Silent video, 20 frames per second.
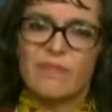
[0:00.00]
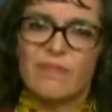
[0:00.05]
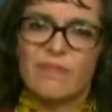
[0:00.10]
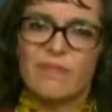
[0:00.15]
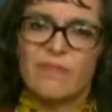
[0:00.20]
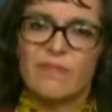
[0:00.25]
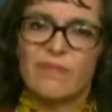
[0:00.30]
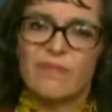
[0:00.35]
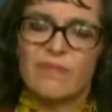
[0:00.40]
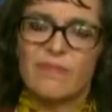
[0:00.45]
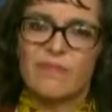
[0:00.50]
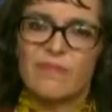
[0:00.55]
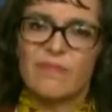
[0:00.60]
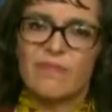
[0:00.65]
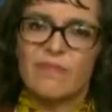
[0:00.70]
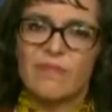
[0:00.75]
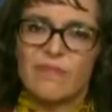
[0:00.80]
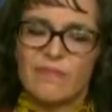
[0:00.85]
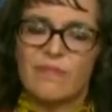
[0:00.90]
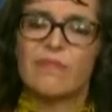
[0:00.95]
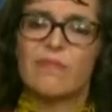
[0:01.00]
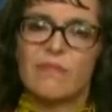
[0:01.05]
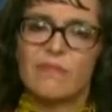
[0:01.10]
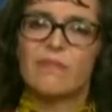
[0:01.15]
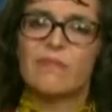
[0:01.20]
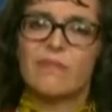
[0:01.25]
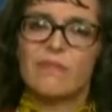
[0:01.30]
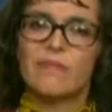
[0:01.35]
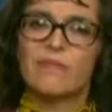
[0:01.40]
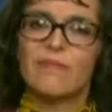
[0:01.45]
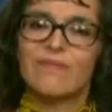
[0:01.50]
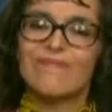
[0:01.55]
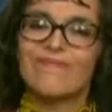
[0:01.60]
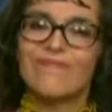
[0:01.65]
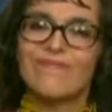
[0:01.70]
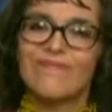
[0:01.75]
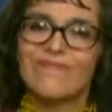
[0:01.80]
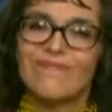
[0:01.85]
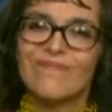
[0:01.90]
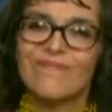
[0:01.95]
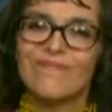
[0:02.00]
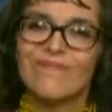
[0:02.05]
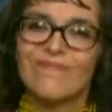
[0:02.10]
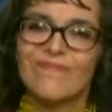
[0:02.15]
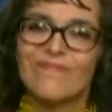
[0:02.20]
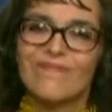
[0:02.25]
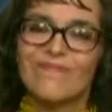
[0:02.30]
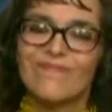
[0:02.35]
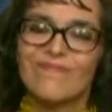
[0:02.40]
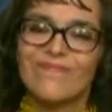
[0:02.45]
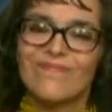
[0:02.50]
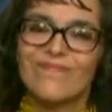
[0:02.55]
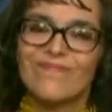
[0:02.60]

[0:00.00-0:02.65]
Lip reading: (silent)